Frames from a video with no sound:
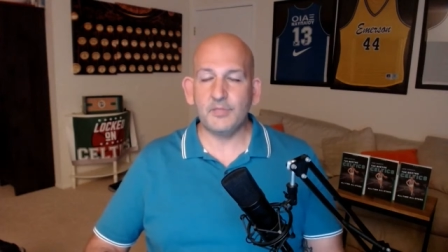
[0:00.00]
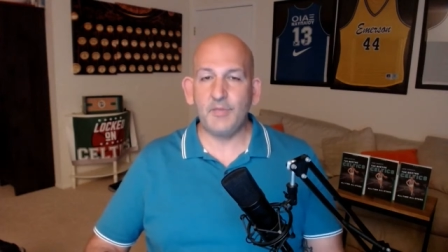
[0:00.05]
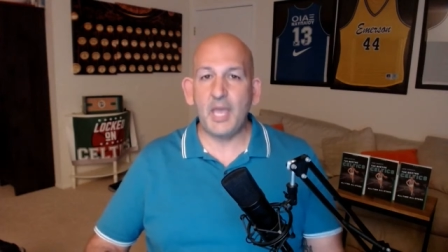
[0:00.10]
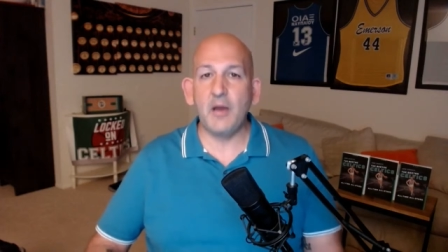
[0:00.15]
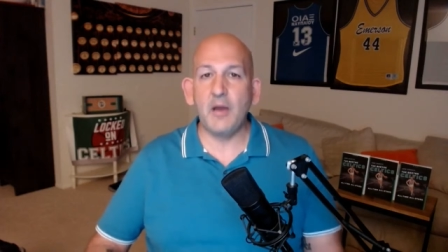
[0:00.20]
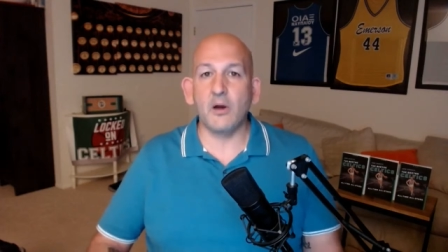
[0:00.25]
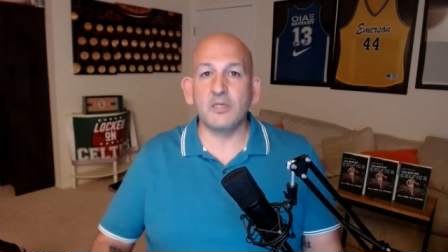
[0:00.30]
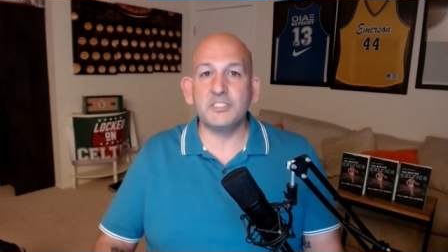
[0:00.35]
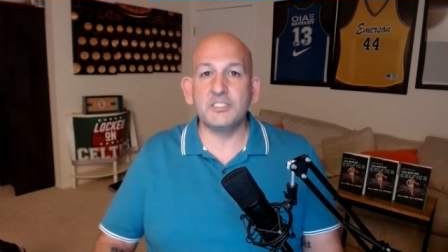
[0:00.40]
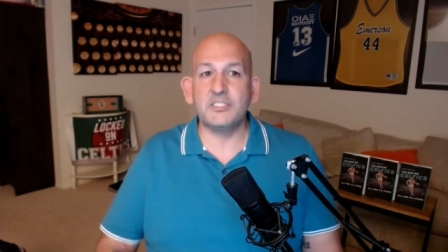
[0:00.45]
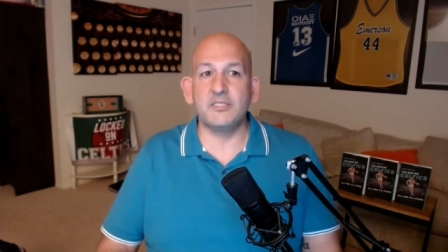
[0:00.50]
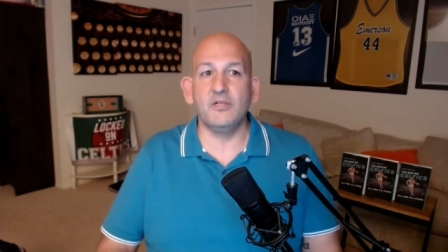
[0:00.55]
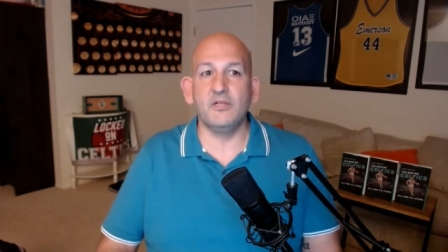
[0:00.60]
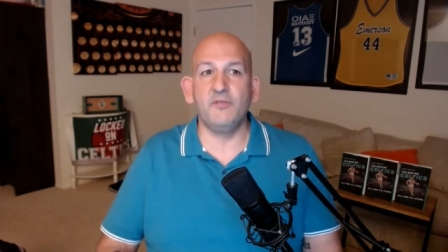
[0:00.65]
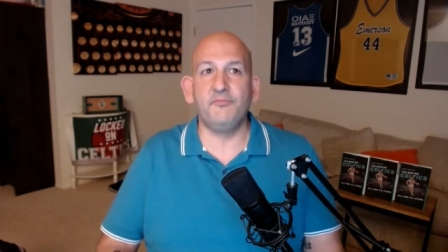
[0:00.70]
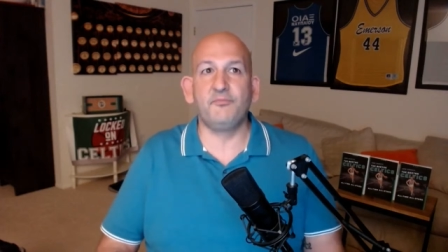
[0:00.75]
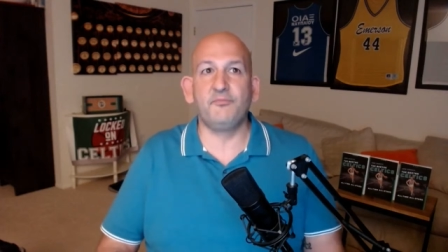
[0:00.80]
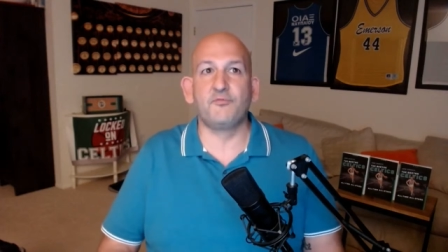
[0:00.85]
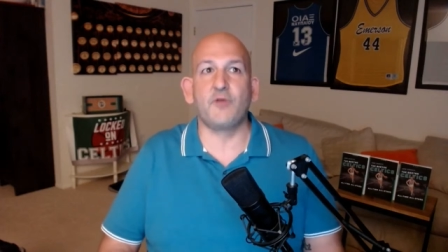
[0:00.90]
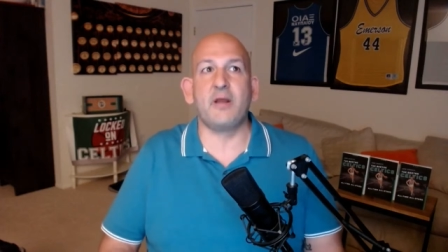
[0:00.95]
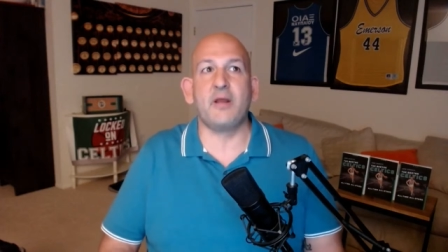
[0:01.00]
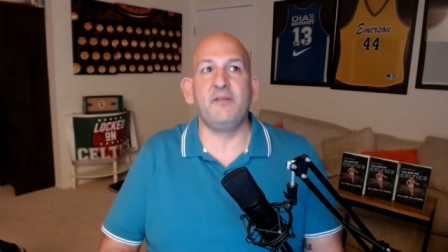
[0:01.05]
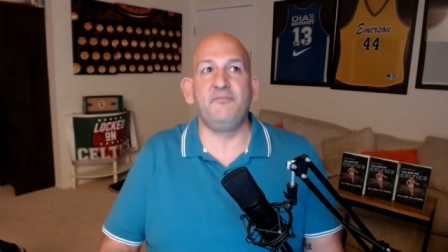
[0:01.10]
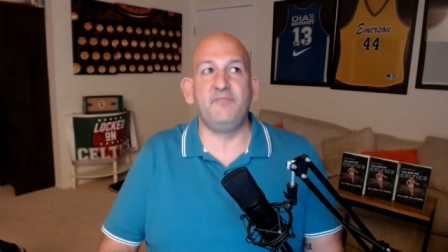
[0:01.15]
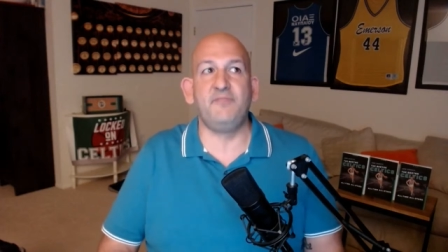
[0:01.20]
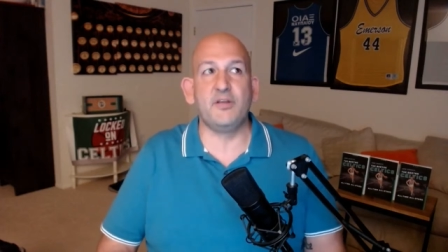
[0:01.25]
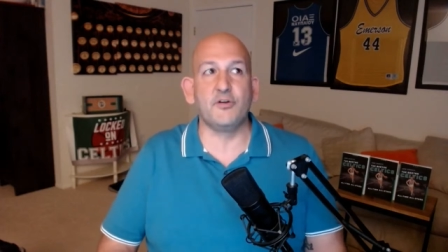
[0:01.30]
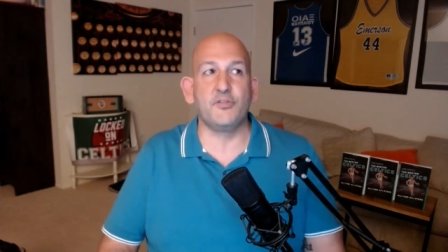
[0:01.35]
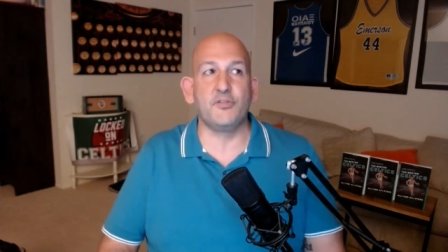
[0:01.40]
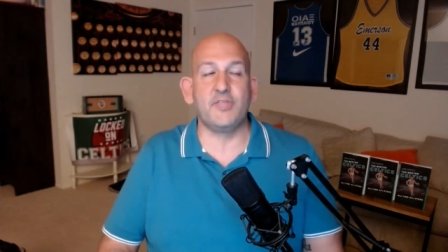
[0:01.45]
They are still trying to
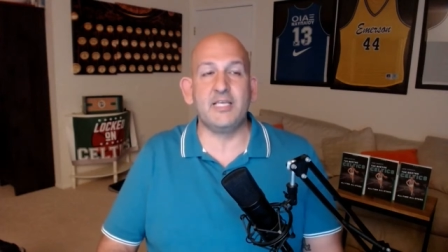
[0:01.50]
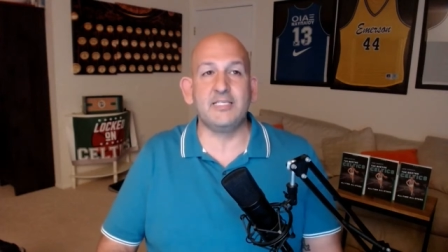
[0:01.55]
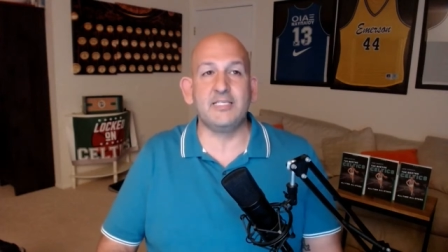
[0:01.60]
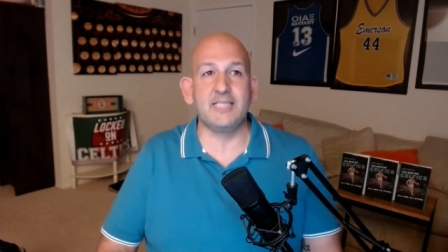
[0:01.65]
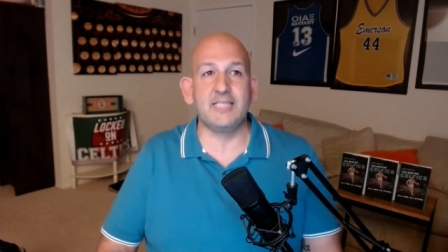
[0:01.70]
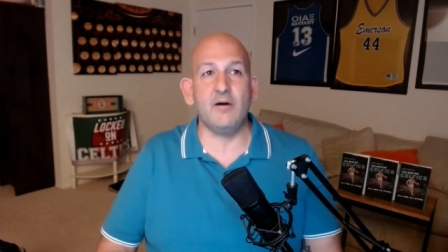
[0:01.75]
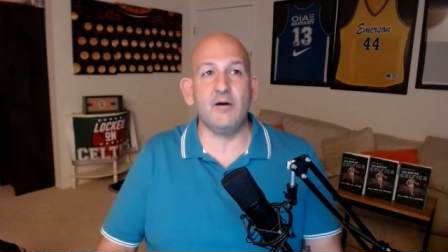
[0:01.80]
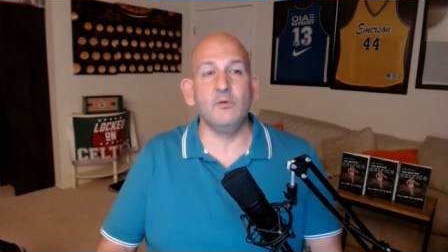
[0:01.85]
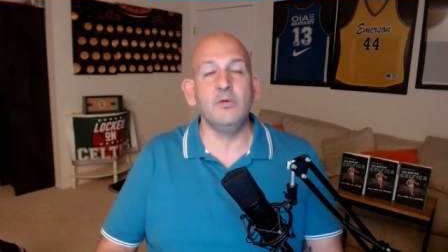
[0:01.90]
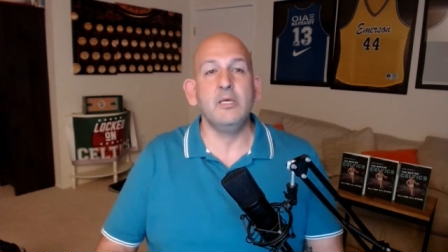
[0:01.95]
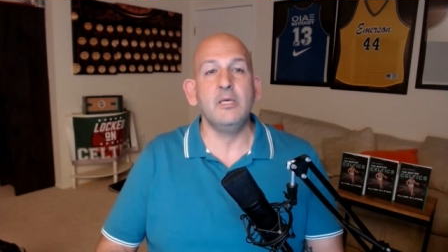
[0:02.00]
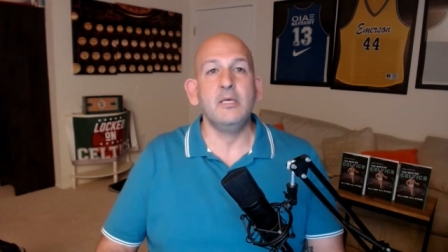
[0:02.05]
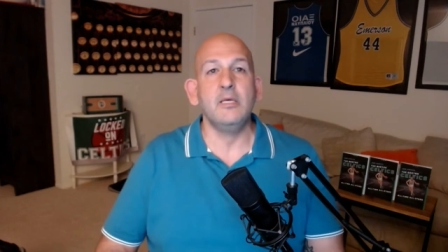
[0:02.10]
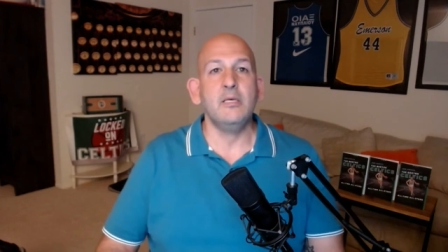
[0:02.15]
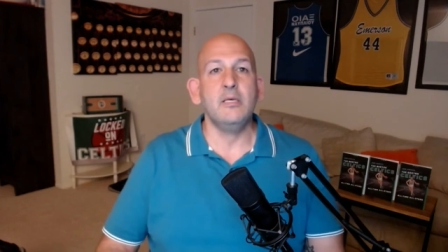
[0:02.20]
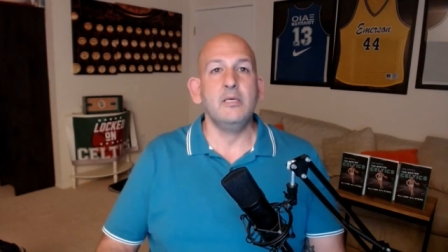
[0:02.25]
figure things out.